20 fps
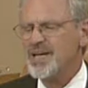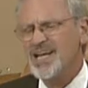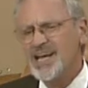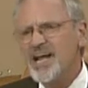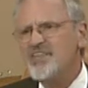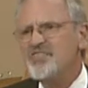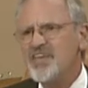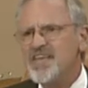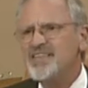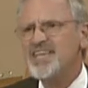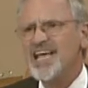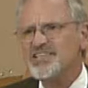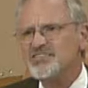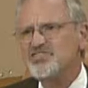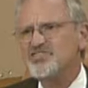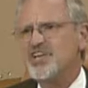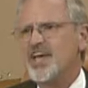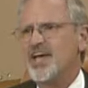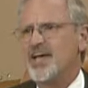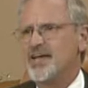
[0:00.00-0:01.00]
And I think
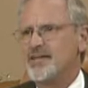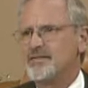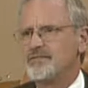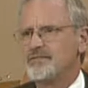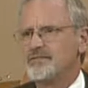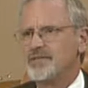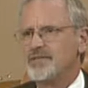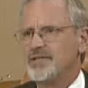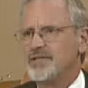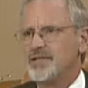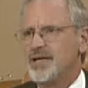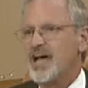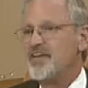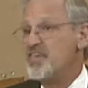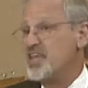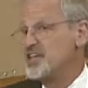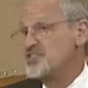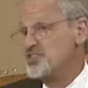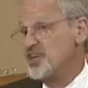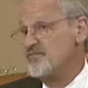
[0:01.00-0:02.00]
that's sad. I
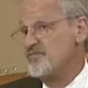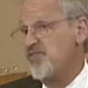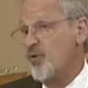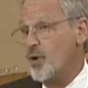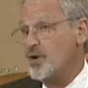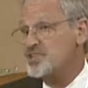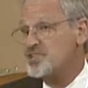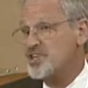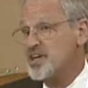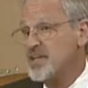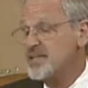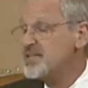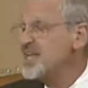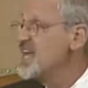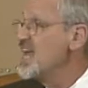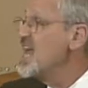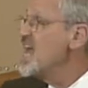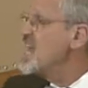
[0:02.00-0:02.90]
think it's unfortunate.